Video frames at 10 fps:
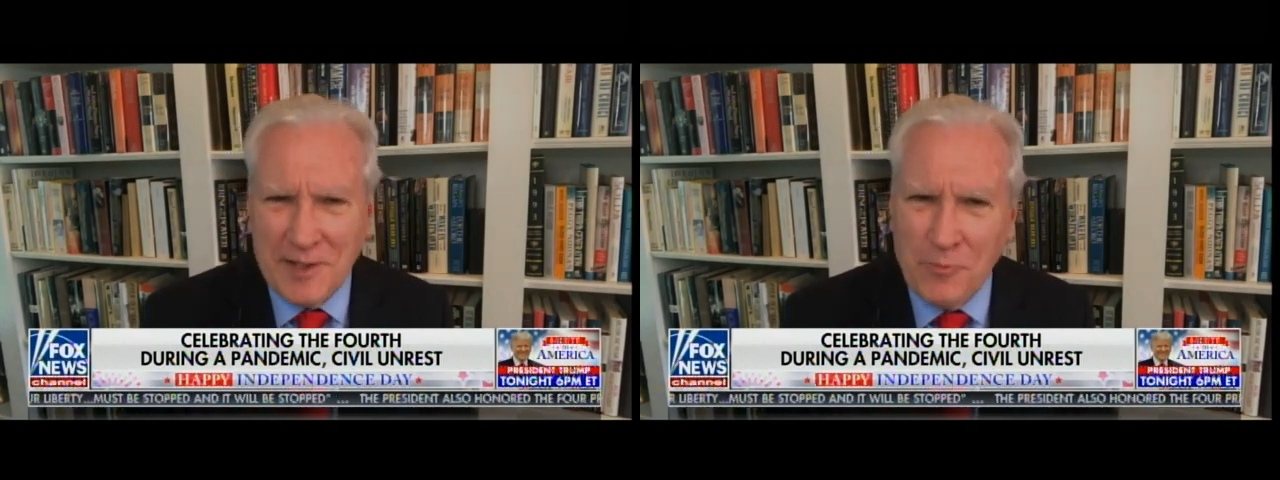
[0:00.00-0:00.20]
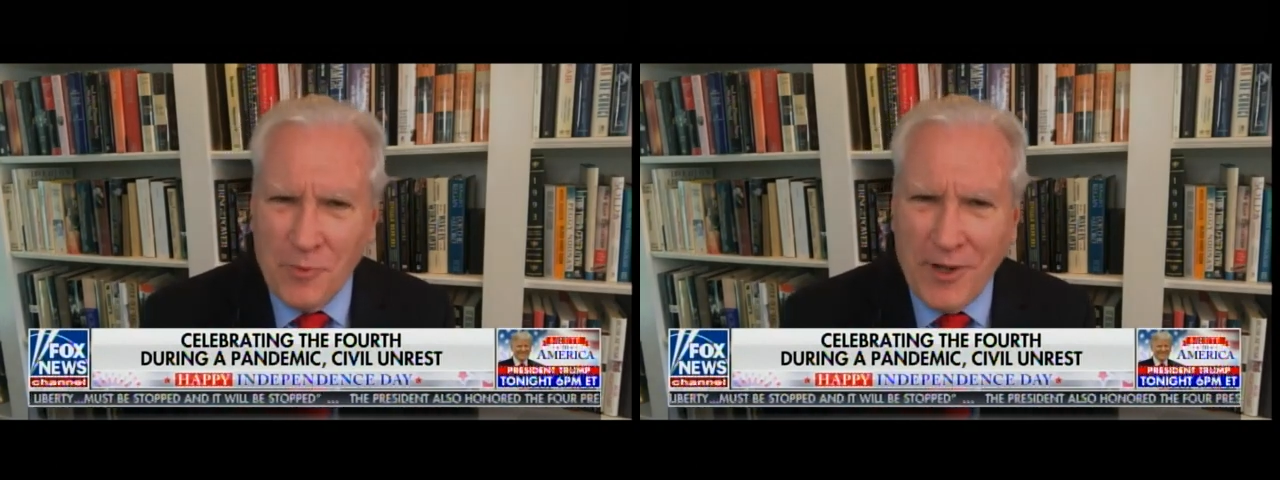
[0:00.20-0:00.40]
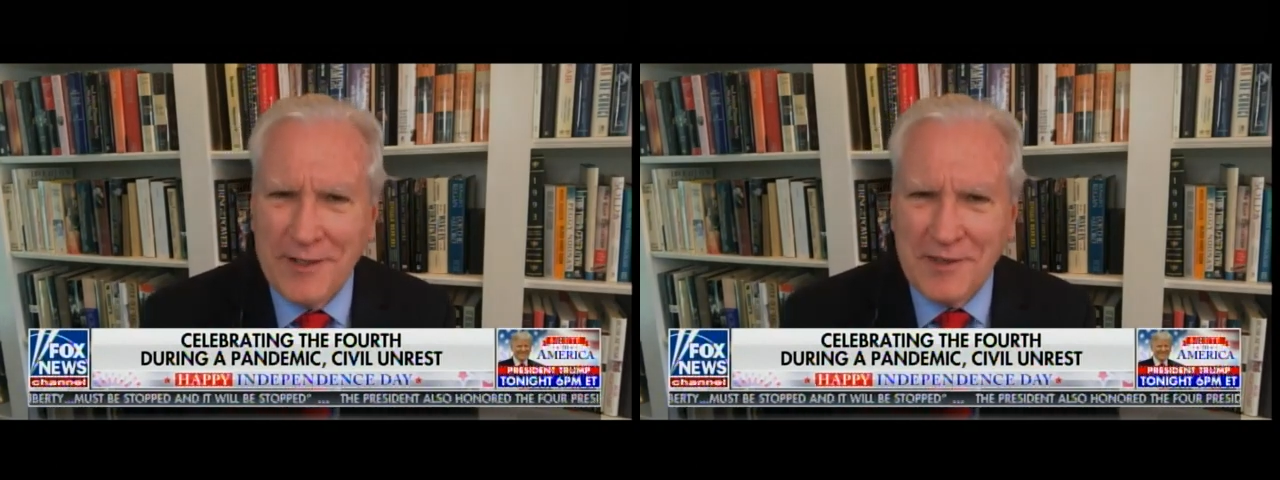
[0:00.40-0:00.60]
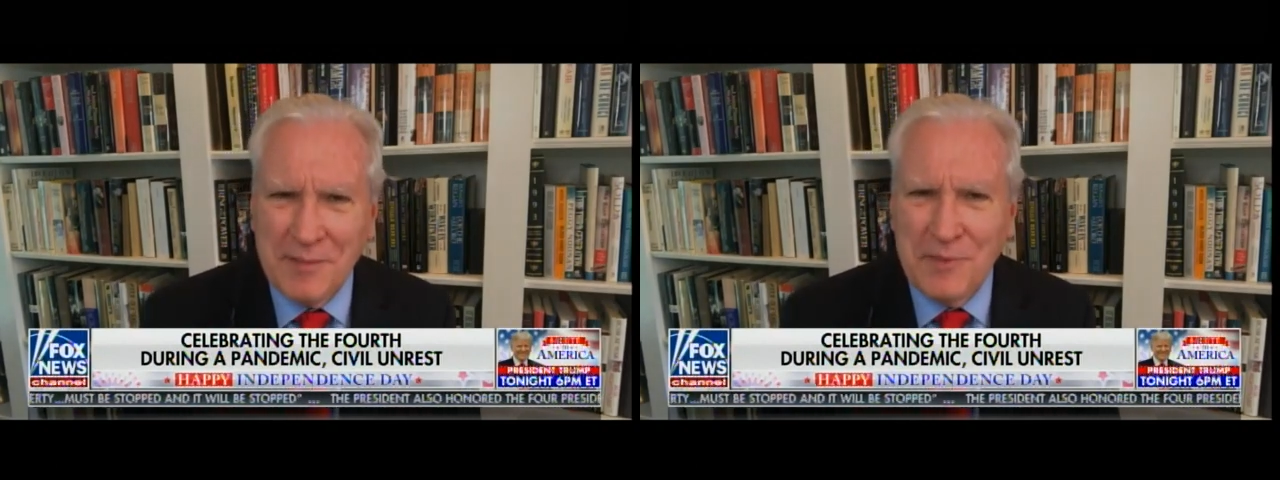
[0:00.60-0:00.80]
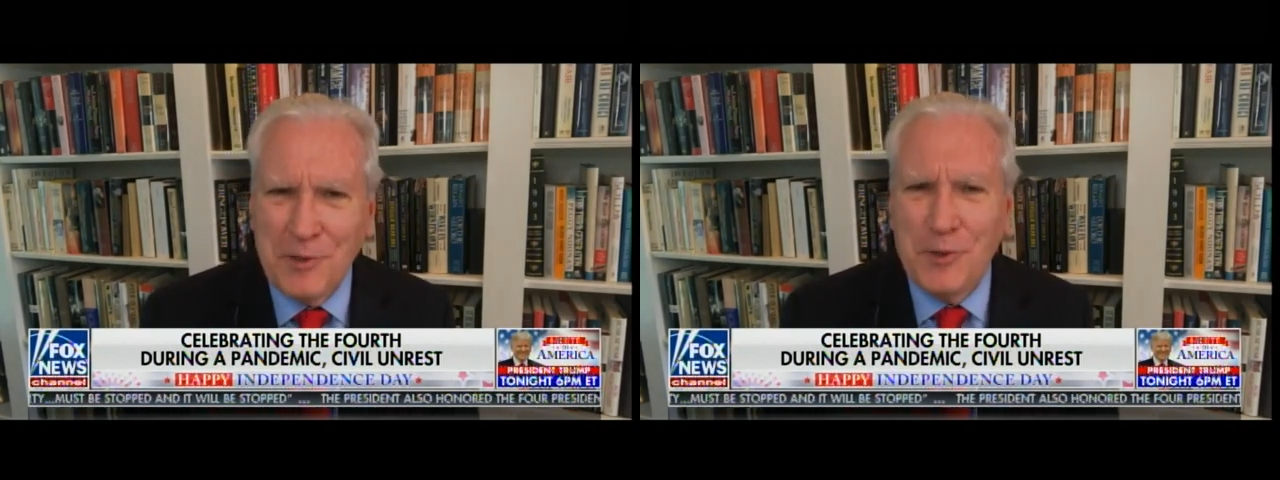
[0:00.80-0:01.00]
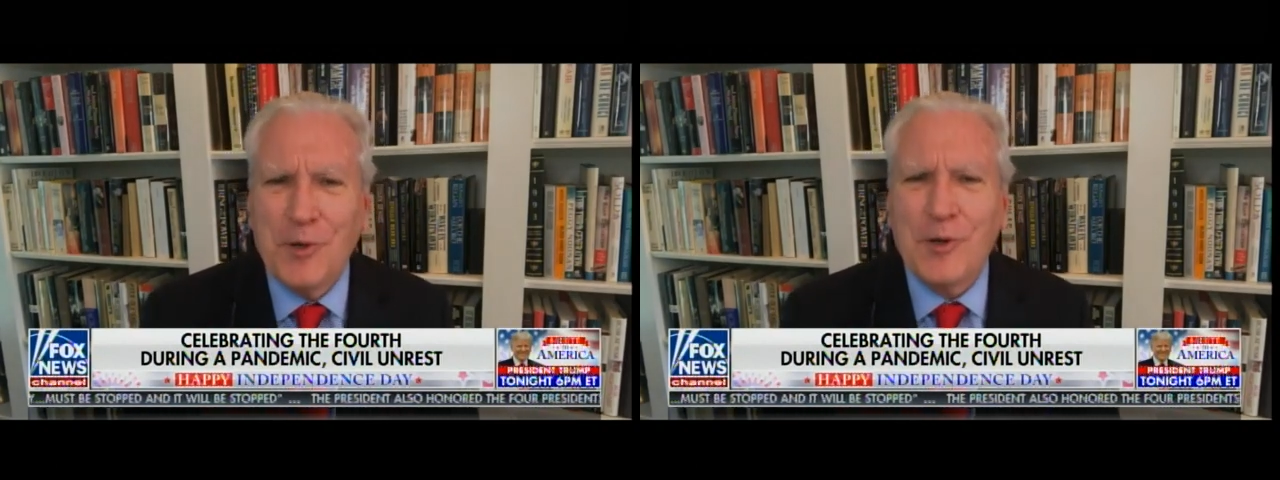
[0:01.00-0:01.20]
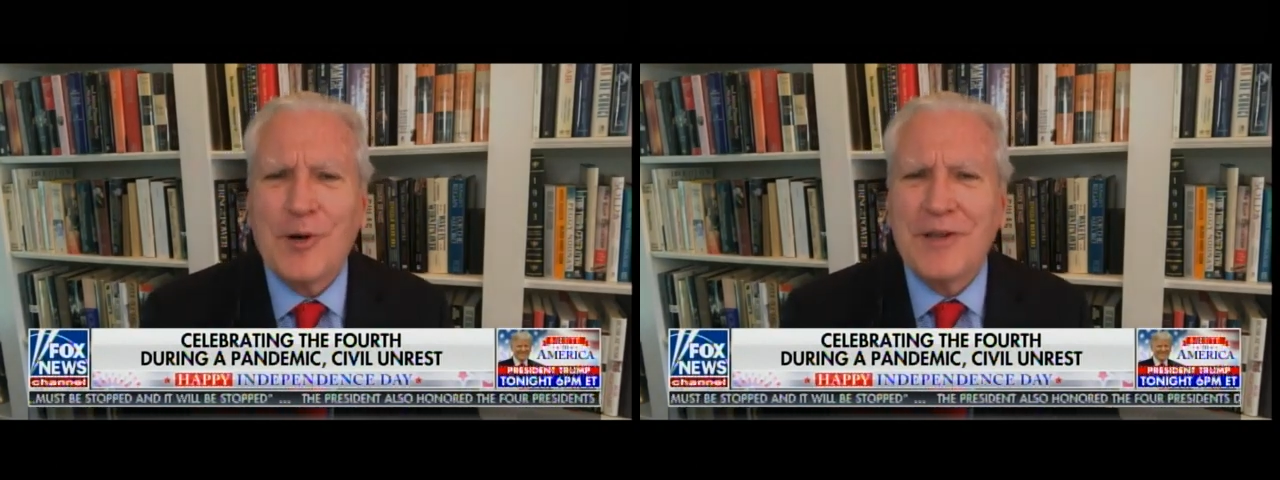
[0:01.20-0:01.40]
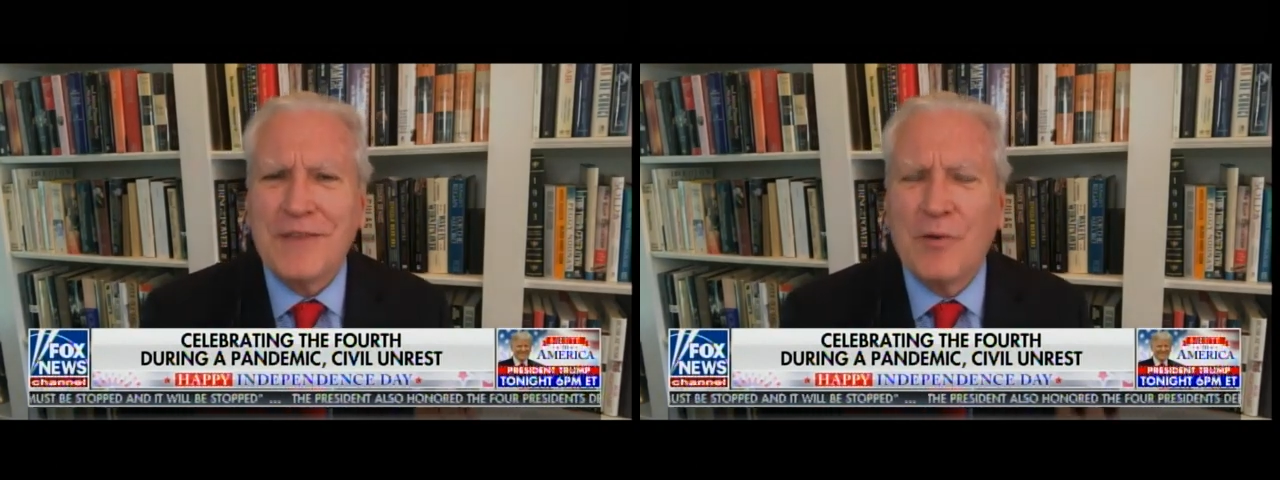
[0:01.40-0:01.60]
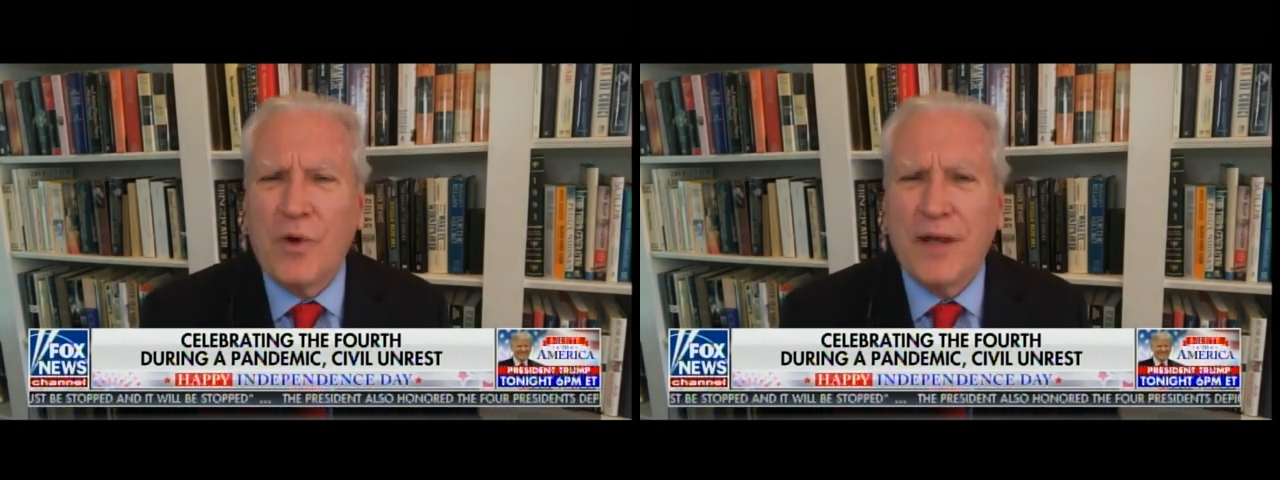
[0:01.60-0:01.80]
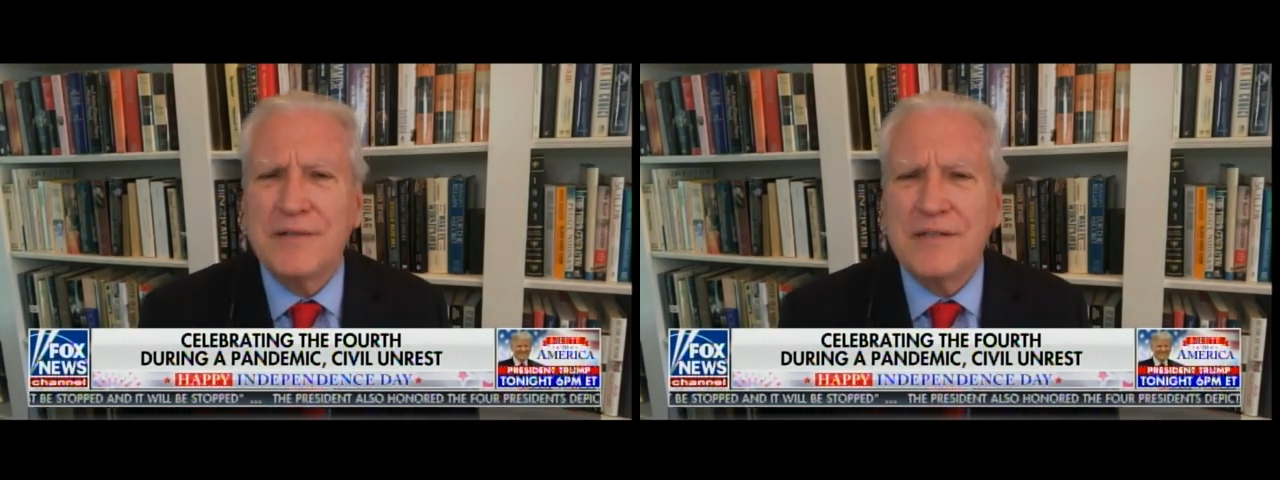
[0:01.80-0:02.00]
they wanted the manure and they
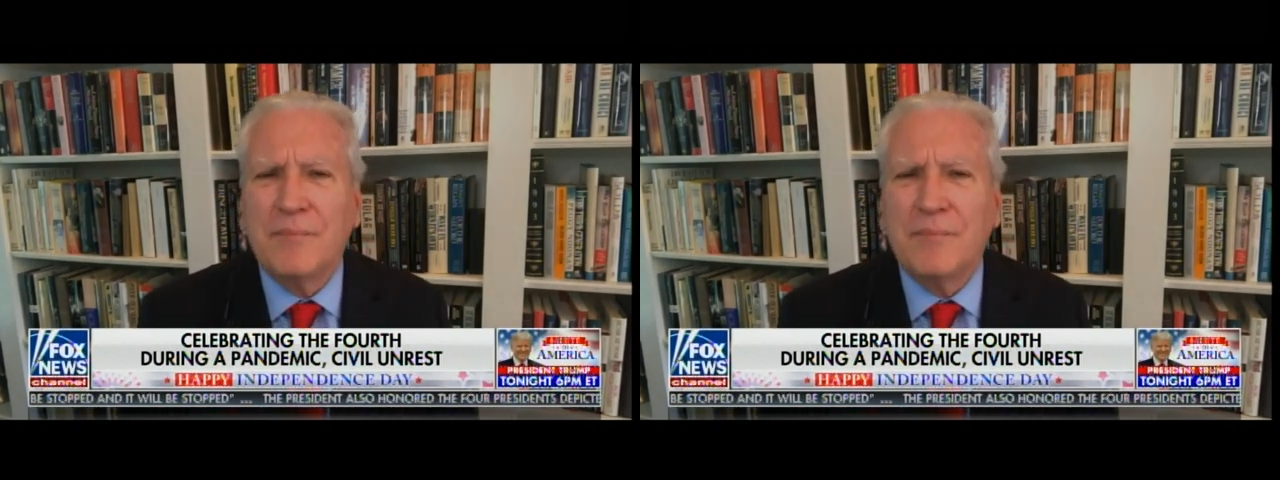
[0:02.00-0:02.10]
wanted